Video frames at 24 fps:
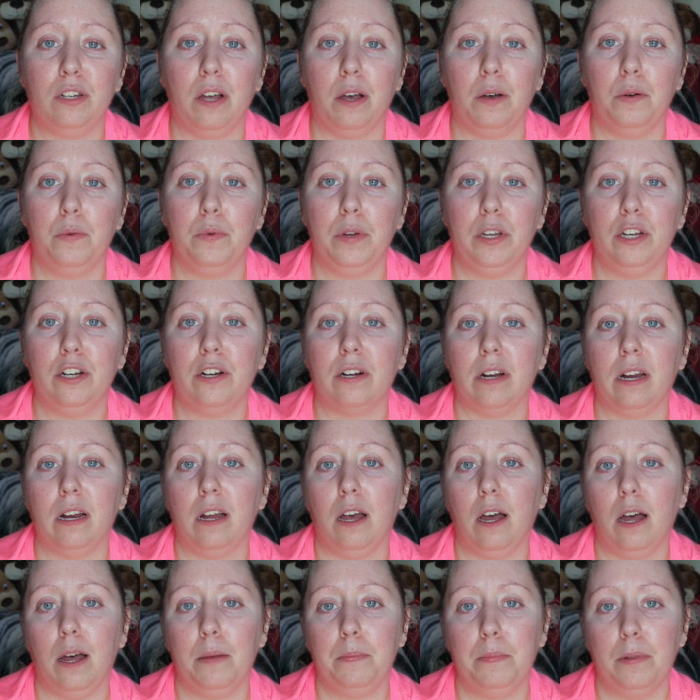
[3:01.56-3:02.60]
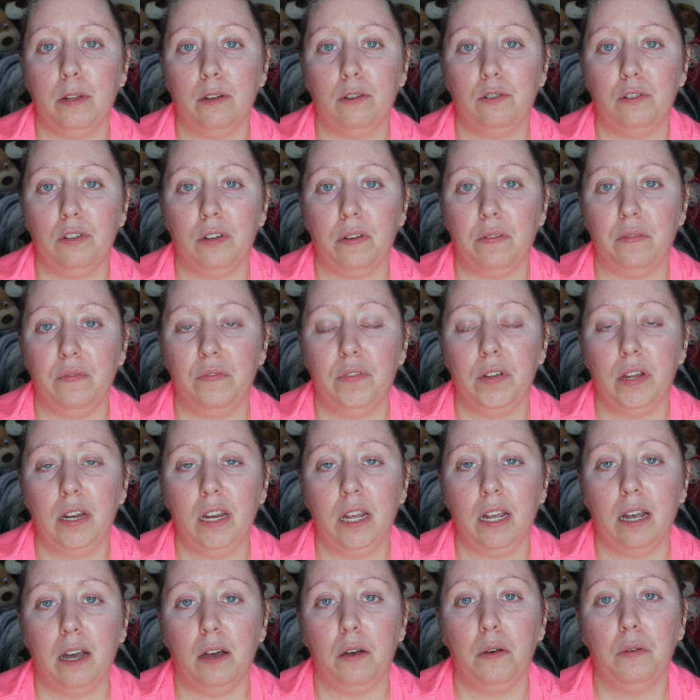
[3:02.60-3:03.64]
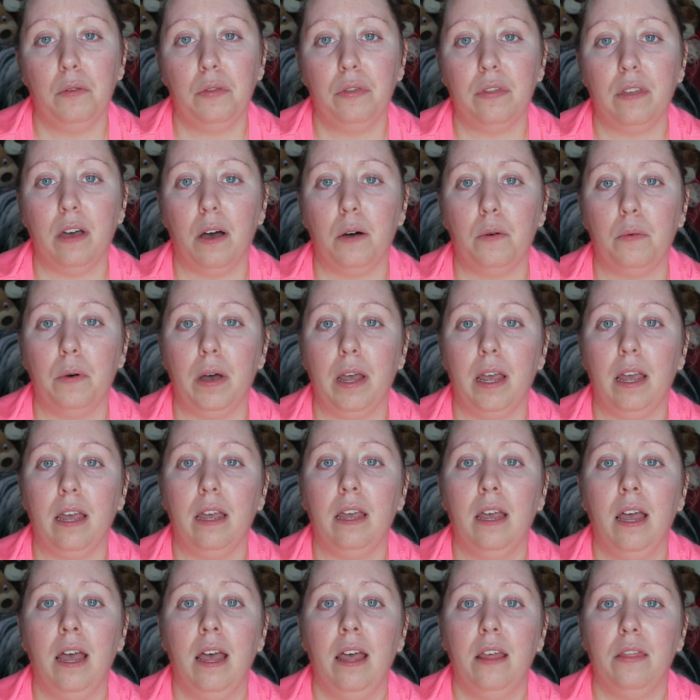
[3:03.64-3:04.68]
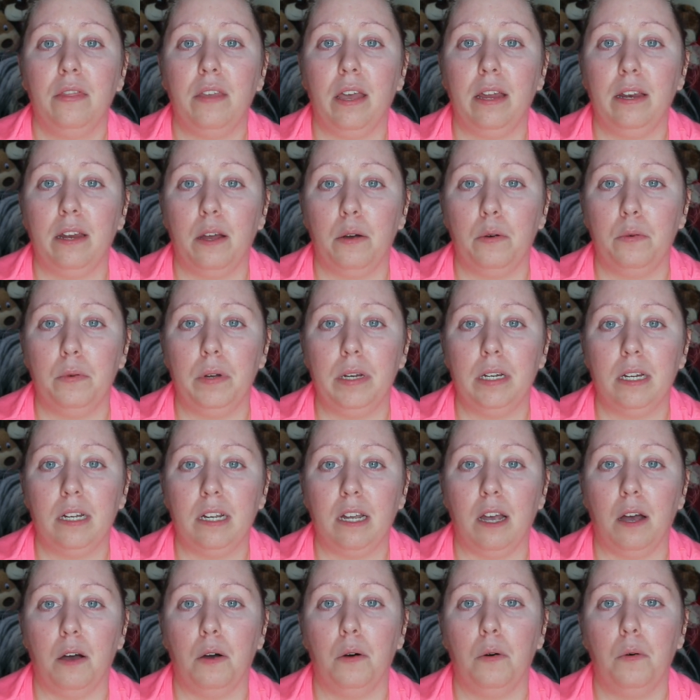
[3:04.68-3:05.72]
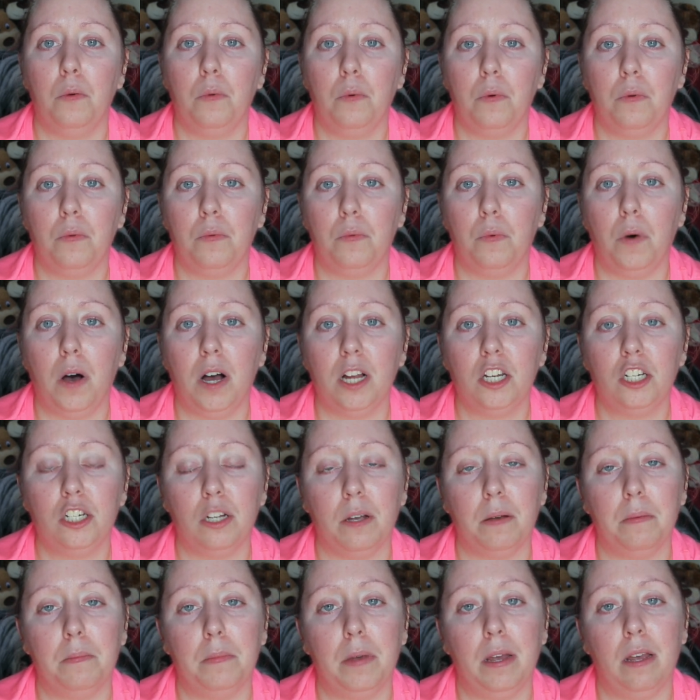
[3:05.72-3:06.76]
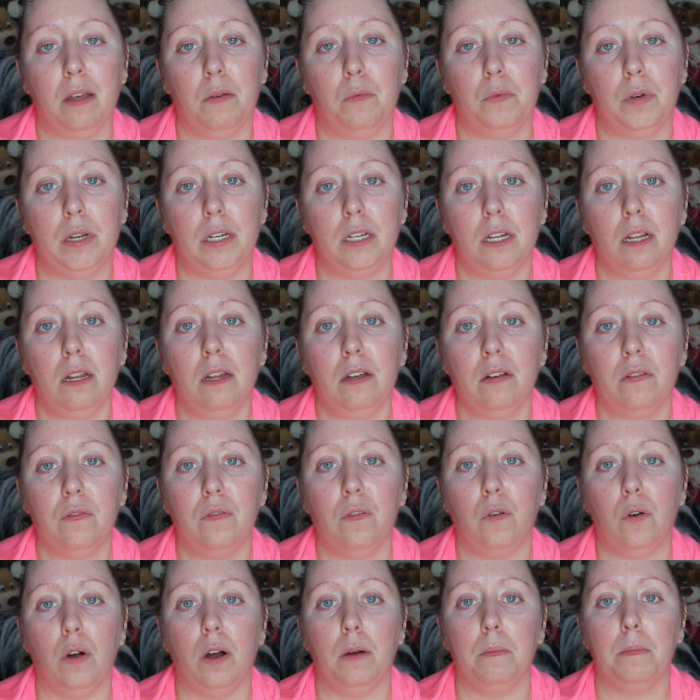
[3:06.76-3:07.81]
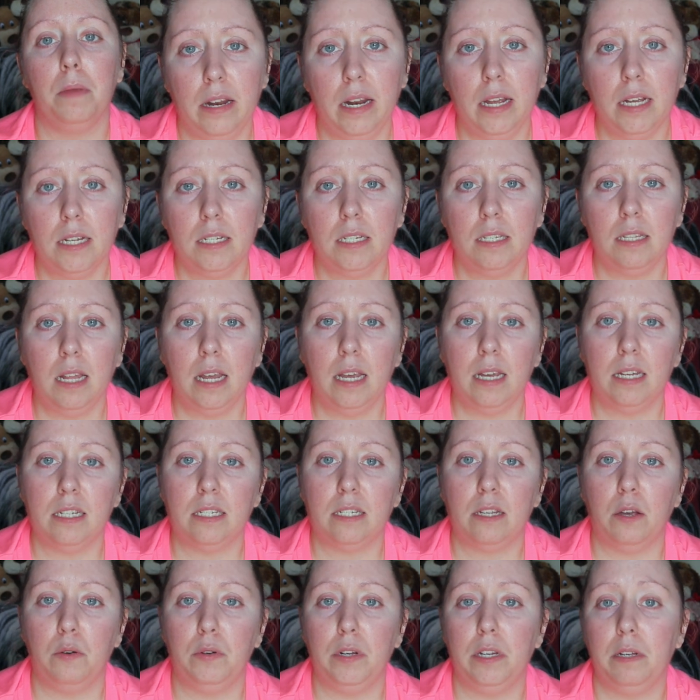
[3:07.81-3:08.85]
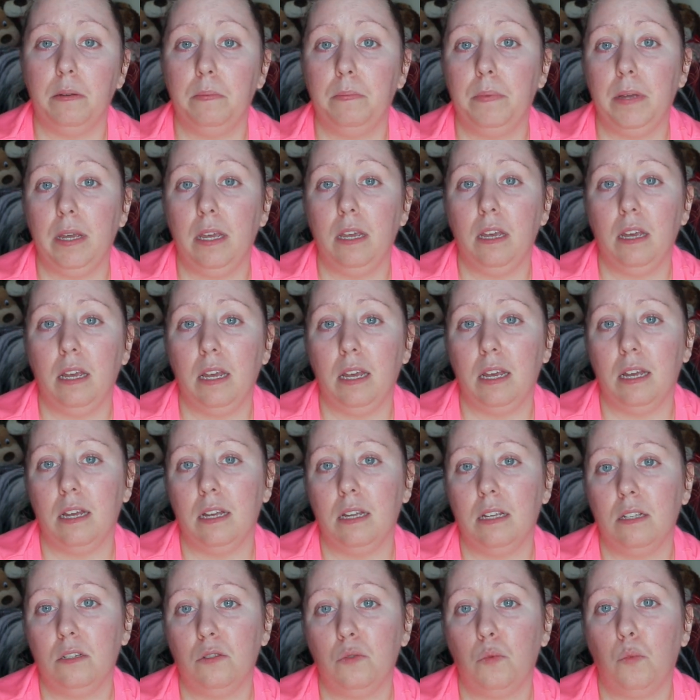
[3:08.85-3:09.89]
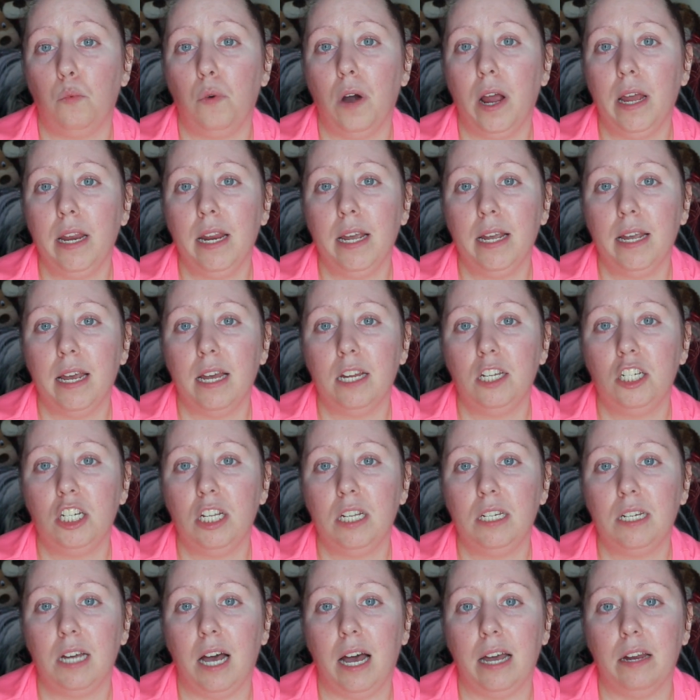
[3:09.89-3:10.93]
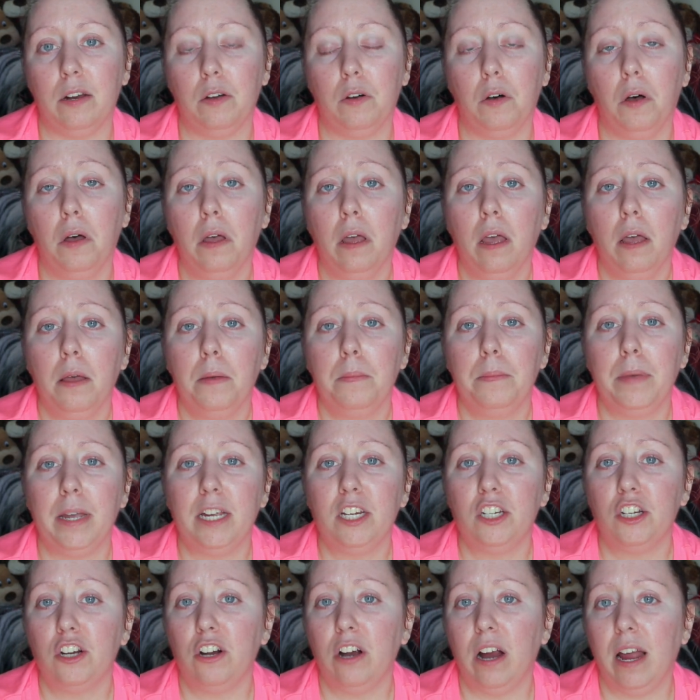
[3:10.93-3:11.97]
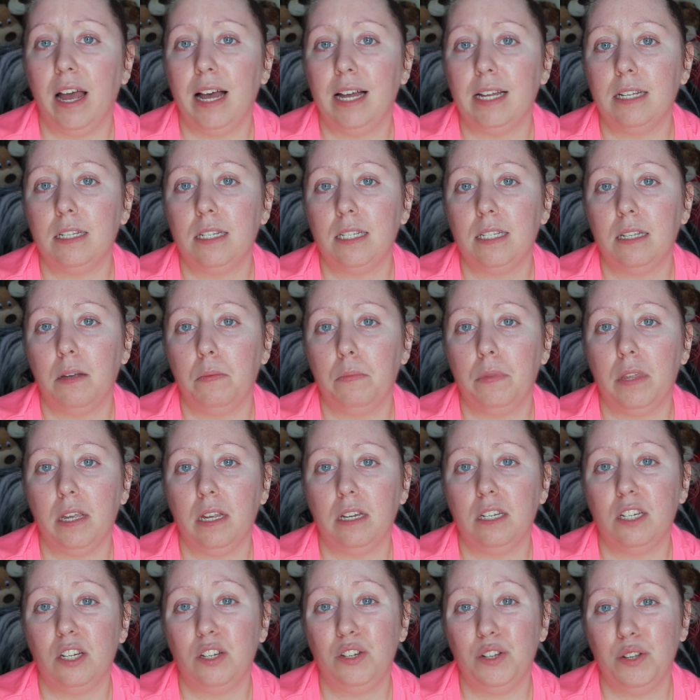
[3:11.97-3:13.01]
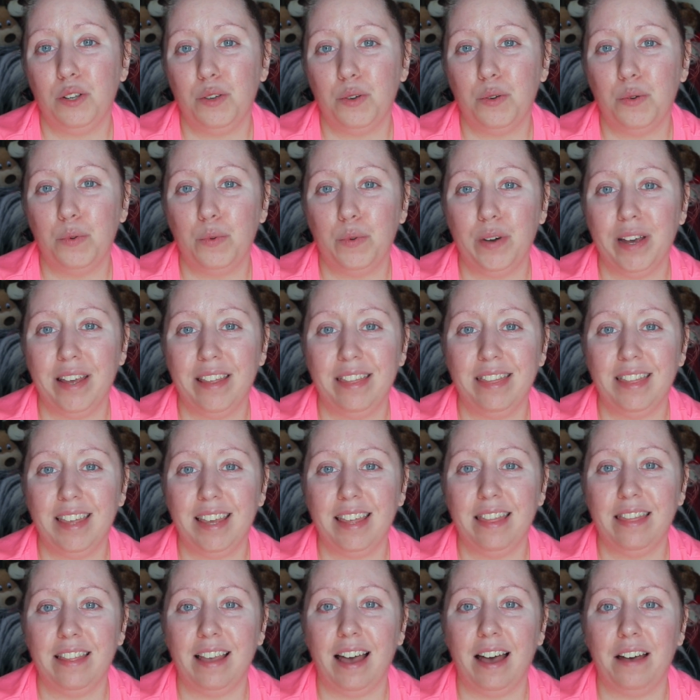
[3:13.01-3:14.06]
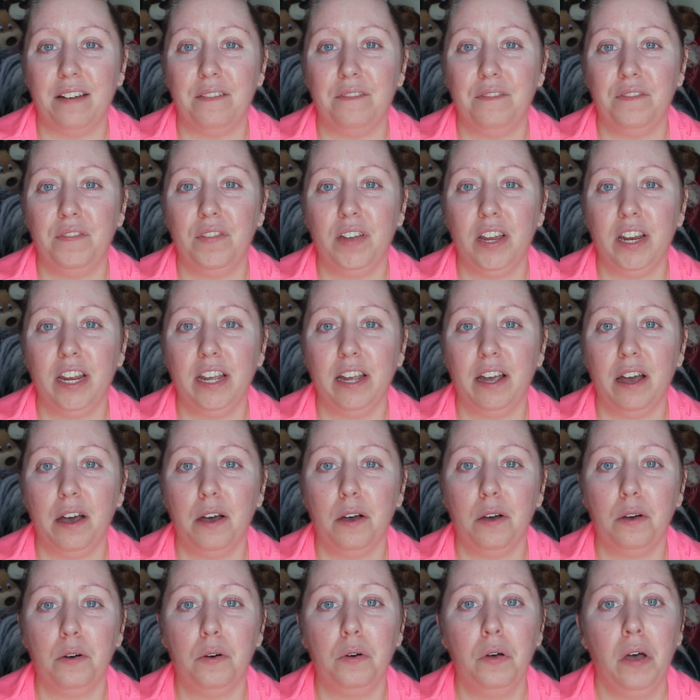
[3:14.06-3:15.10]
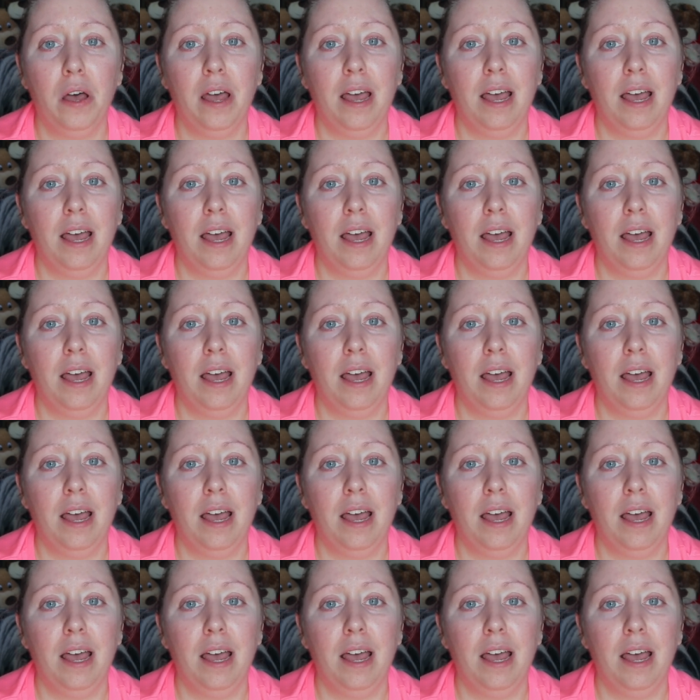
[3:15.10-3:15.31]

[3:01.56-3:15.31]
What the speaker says: know when you're going to upload a video. That way they know when to go watch them and when to look for them. Next thing is going to be is write a catchy title. Make sure it has something to do within that video.